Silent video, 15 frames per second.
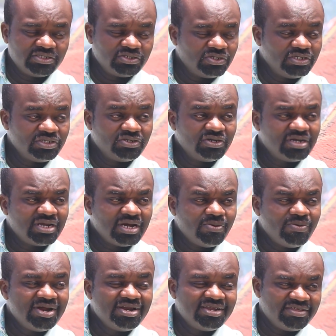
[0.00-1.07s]
It's not
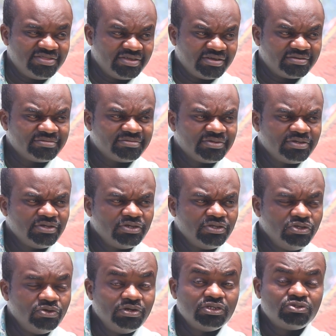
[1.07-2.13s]
a one-day thing.
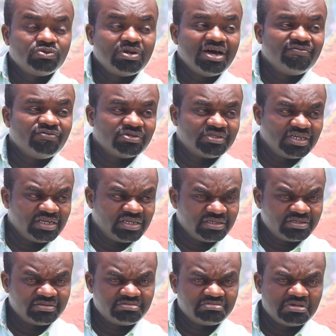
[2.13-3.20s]
You need to love
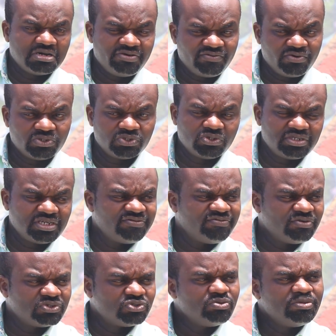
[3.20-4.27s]
hotels. I've consulted
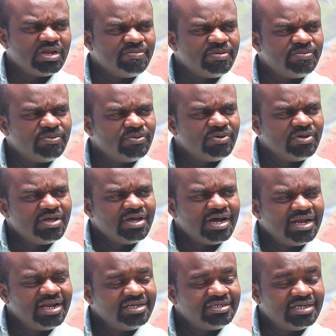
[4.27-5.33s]
for so many people,
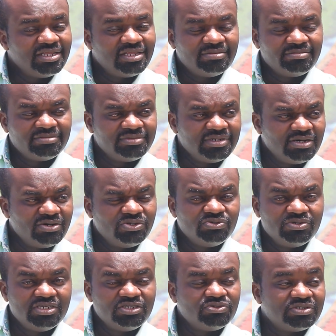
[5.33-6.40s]
and I tell them, now
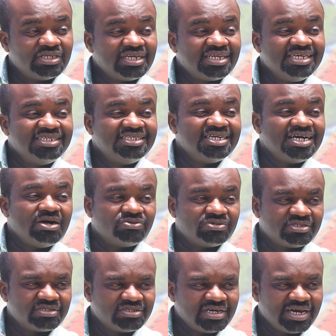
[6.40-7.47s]
you need to start eating
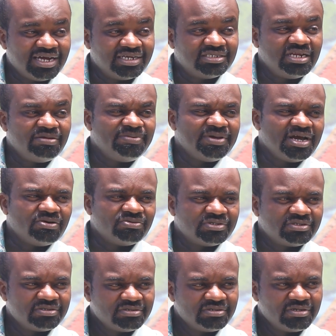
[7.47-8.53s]
out and sleeping
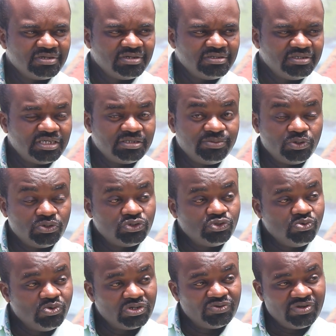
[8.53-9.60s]
out. Just
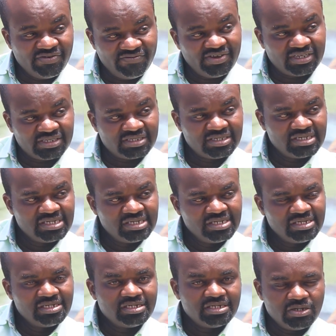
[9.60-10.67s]
because you want to invest,
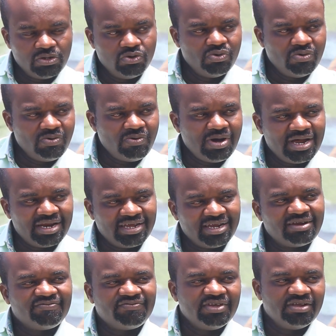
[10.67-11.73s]
go and
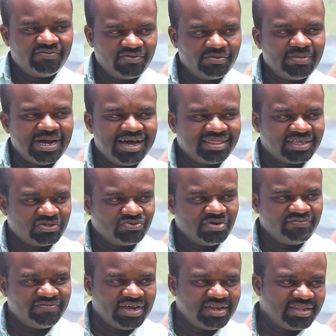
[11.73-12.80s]
get a feel from others
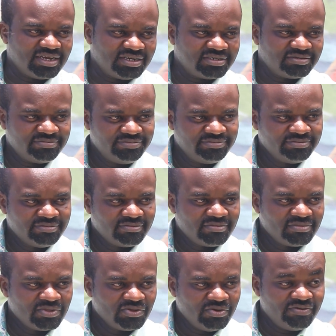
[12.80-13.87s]
who have done
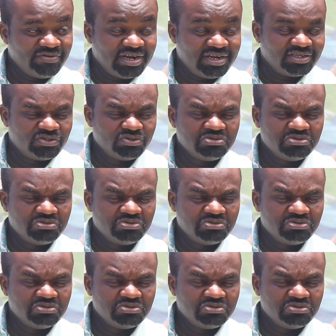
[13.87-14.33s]
that.